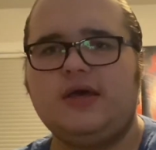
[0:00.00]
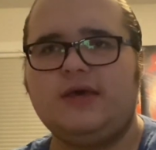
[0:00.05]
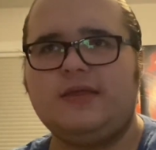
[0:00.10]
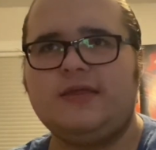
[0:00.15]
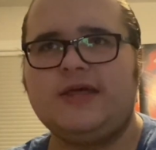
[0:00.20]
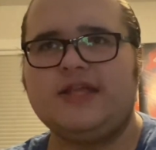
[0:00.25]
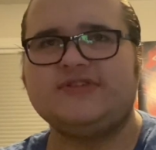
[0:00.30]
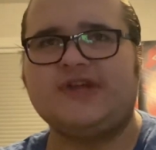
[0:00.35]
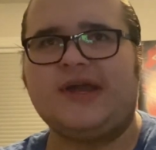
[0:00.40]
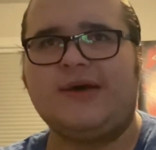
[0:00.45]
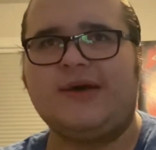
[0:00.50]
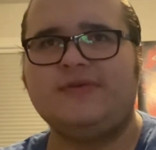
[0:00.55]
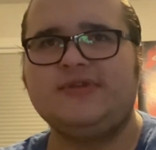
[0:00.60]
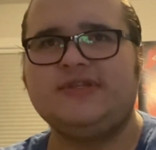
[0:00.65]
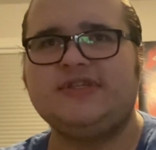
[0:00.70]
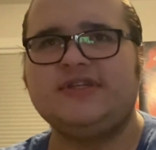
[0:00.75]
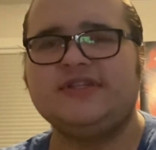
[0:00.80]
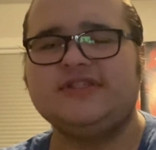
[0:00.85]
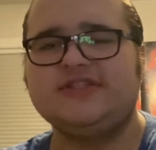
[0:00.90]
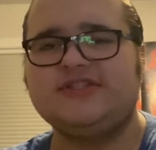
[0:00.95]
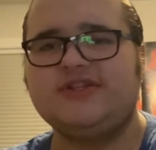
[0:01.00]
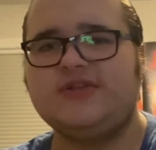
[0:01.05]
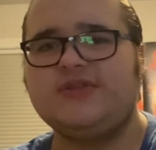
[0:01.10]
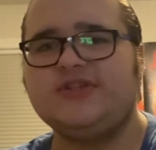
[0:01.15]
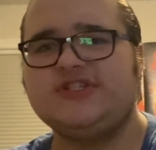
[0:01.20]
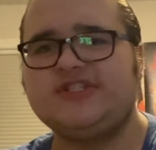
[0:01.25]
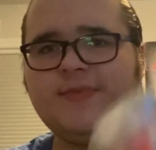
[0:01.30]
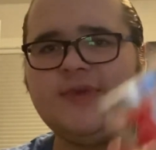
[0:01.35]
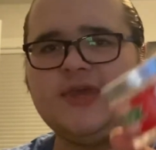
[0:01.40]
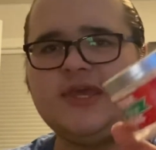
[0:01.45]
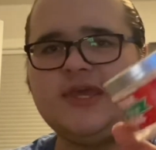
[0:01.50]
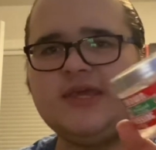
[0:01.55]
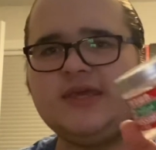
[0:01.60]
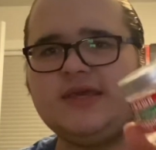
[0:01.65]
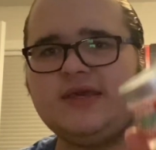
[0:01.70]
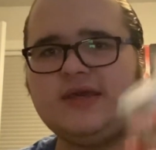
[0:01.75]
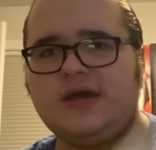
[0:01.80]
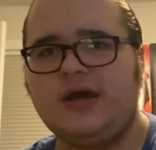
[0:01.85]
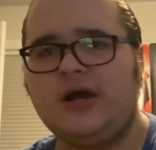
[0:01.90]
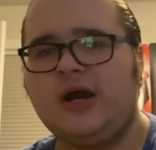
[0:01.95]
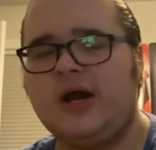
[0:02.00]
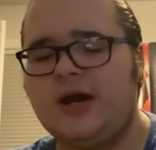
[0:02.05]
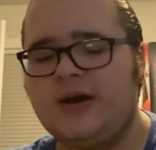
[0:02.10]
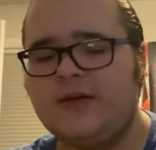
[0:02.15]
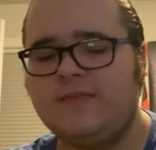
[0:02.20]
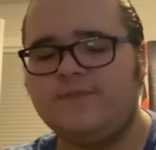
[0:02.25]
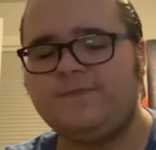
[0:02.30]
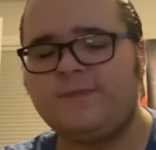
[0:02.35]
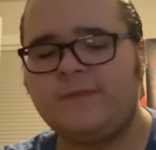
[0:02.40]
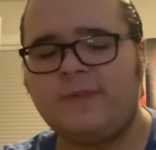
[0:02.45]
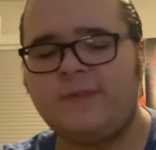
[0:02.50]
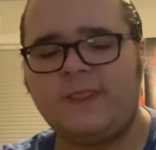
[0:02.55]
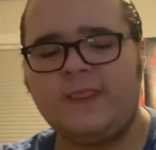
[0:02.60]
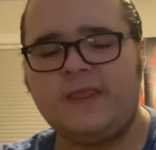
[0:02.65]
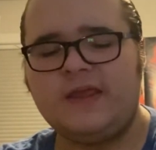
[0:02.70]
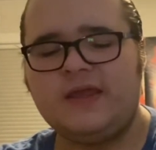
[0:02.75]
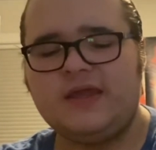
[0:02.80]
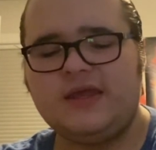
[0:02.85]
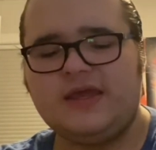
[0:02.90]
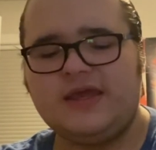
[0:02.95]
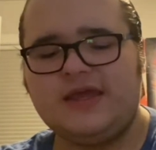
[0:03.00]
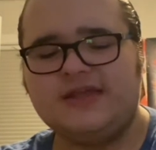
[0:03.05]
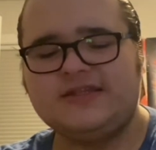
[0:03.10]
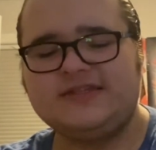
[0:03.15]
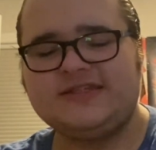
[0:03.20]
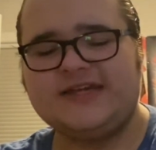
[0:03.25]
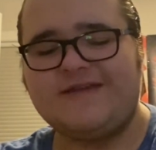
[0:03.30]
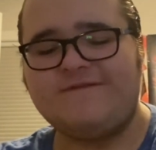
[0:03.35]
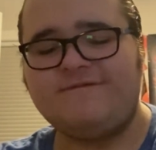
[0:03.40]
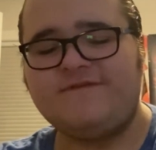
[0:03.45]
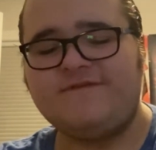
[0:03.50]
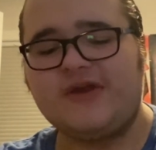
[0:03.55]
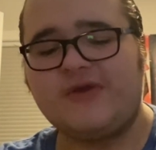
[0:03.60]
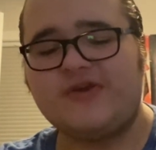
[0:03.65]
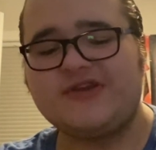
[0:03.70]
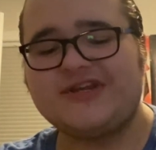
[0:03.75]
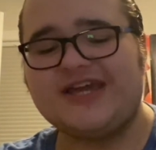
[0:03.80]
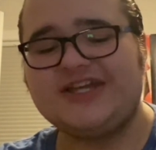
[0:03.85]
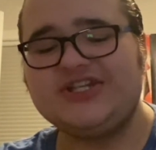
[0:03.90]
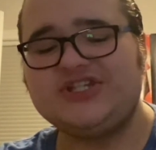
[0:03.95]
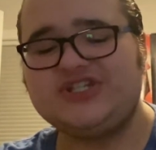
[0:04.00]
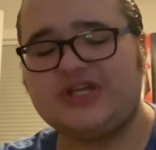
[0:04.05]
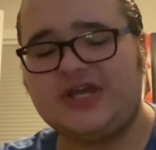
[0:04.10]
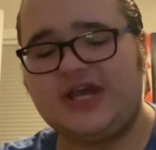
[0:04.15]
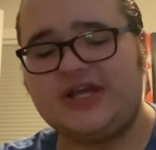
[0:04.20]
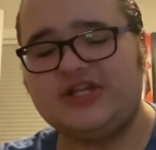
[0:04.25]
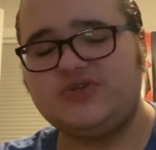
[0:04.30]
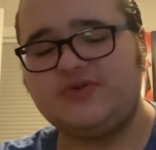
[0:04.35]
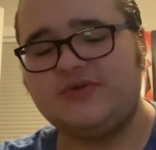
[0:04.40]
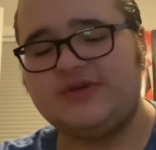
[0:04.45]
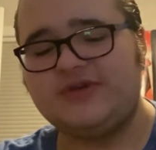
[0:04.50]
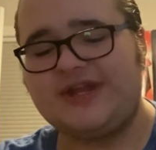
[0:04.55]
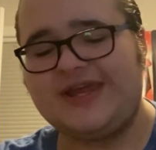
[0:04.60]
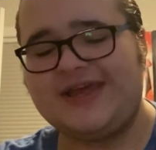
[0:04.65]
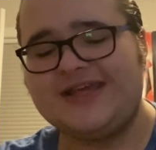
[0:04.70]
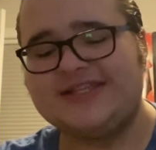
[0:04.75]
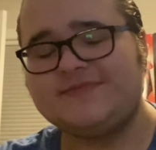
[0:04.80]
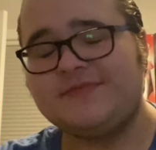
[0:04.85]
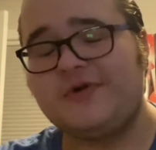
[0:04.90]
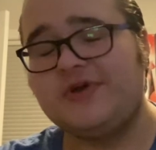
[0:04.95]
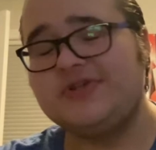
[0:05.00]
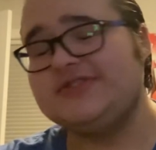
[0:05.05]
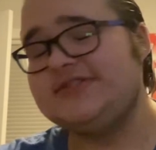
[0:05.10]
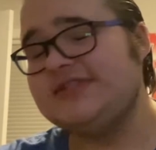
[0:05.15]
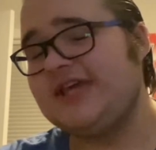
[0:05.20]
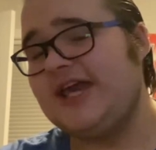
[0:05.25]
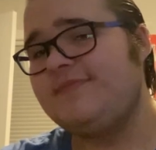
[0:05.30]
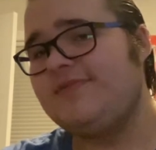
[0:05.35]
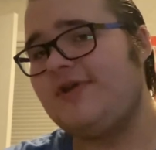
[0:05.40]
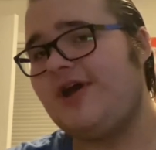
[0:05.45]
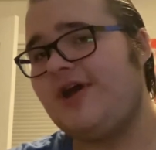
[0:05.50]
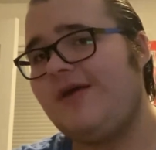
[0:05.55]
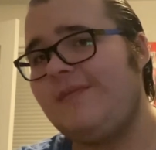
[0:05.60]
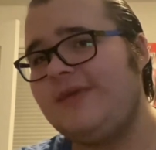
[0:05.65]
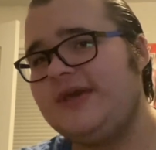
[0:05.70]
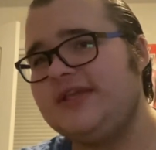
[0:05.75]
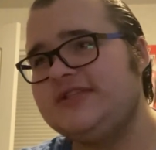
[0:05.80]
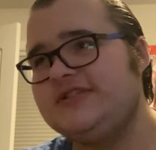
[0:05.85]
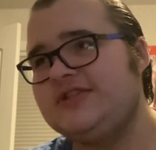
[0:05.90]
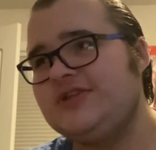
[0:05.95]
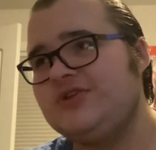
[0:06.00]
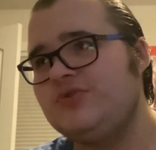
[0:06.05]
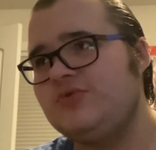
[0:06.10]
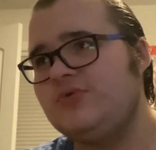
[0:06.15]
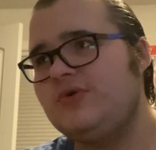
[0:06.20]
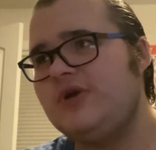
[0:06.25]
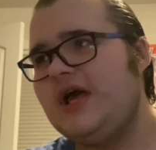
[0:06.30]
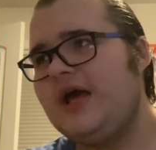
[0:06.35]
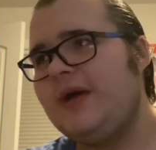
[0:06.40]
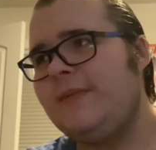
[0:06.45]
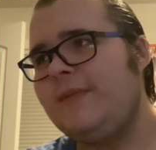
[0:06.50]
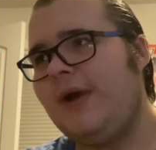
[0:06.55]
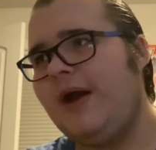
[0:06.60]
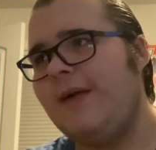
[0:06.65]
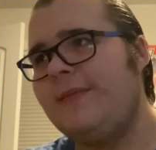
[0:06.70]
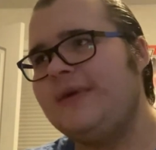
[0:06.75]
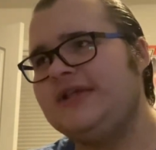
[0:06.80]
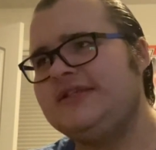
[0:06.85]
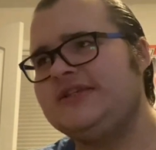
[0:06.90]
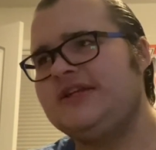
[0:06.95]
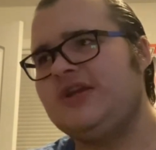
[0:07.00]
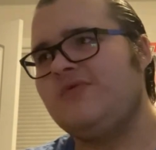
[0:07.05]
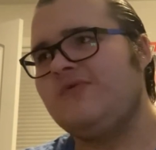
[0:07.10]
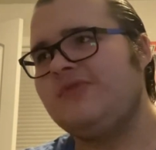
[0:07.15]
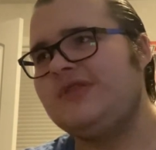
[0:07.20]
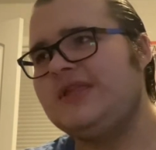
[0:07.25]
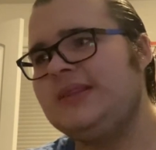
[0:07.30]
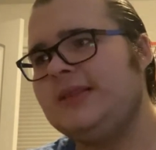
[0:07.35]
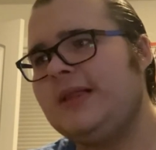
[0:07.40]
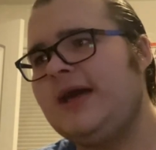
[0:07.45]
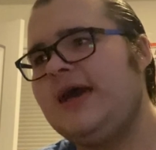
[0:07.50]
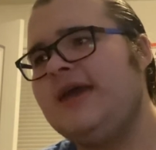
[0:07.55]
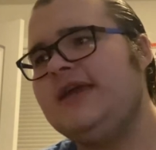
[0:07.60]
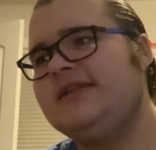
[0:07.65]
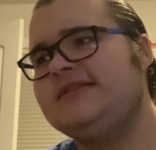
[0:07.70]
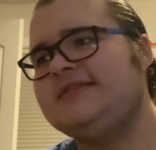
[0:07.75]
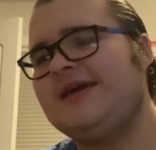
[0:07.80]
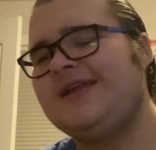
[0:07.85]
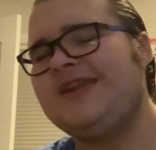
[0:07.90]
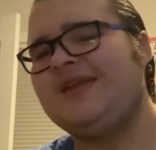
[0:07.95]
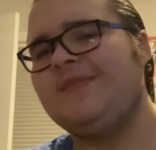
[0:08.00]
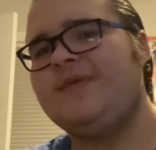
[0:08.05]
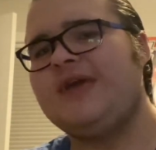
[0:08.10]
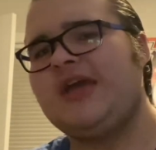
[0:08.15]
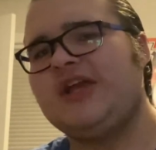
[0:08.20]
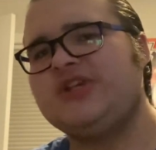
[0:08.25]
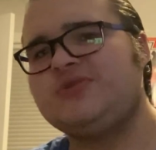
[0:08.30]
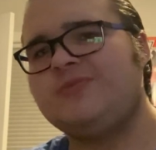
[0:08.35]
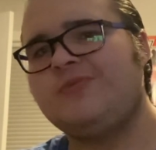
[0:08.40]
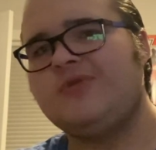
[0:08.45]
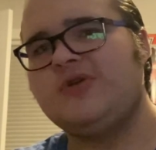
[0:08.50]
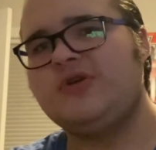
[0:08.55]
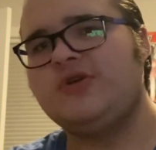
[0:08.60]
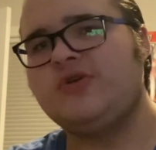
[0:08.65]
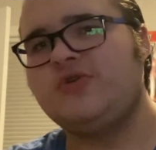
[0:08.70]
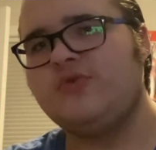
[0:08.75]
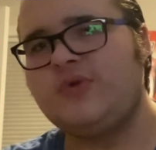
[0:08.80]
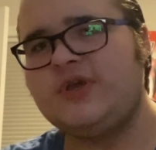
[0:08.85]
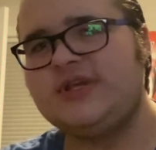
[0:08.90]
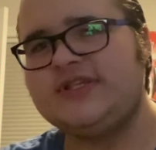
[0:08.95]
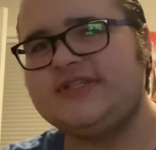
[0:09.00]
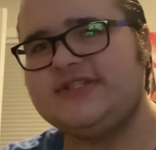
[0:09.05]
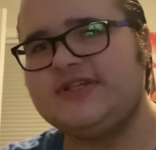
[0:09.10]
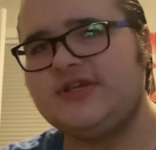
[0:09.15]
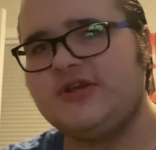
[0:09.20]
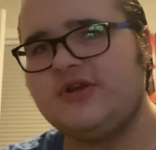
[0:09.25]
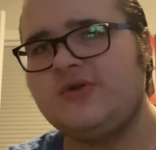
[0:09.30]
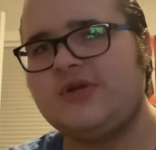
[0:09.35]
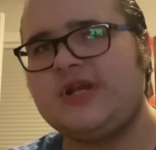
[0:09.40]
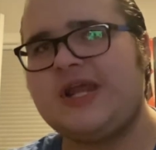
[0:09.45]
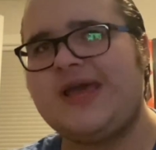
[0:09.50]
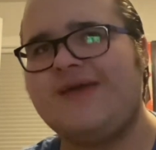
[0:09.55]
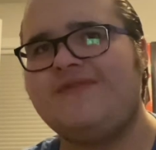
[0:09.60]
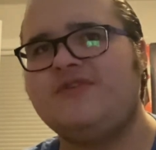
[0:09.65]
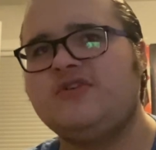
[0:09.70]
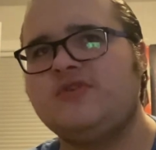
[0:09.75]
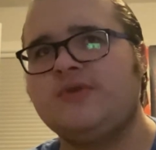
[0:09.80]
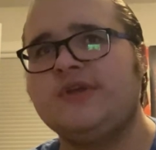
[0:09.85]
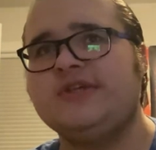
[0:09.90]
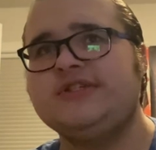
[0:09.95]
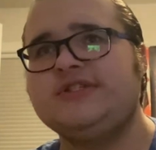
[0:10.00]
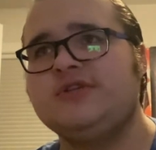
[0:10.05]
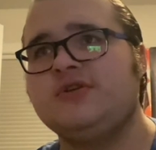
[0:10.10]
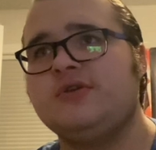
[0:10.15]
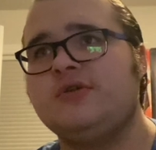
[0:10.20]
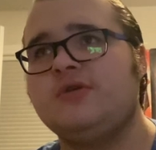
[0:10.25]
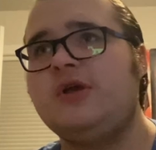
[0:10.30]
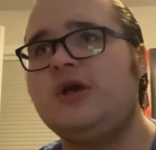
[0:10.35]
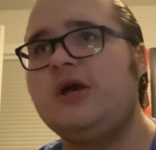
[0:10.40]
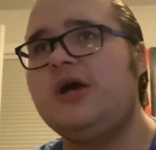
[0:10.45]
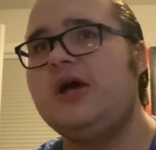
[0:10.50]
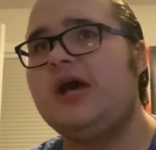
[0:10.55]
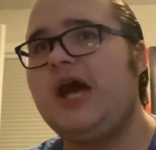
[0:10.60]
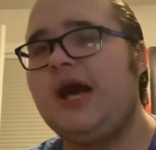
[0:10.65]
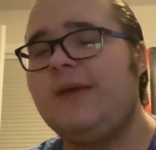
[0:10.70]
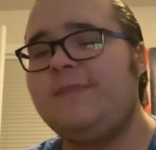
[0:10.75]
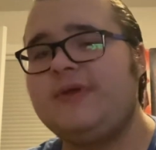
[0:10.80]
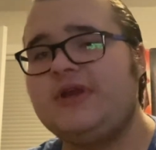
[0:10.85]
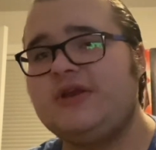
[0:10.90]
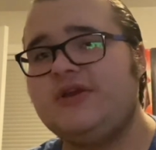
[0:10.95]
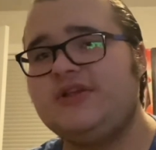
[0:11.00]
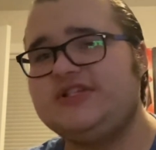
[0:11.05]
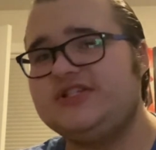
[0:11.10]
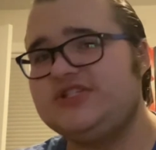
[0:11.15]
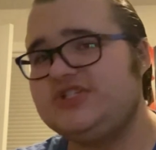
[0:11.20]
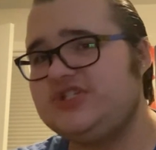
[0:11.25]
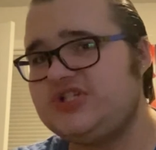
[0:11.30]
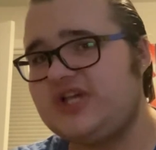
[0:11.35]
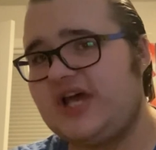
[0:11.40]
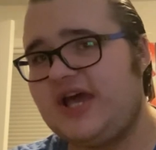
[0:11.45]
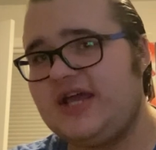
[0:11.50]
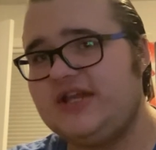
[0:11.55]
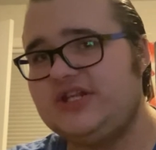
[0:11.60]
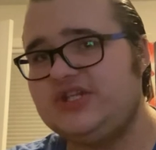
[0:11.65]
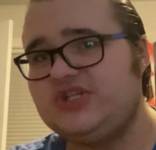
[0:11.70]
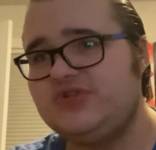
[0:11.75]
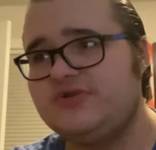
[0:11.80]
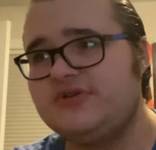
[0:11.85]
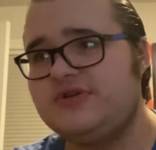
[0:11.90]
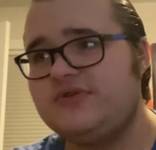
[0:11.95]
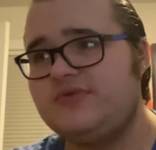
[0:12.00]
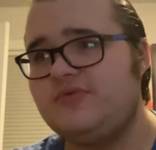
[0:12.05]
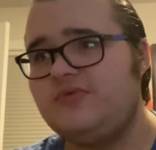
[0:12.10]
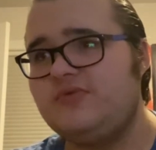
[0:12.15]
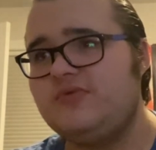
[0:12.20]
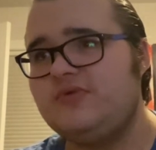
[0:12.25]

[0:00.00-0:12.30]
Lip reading: That's what I would consider this to be. It's got a very nice shine to it, as most light pomades do. Pomades that are really light tend to be extra more greasier and have a greasier appearance and shine to it.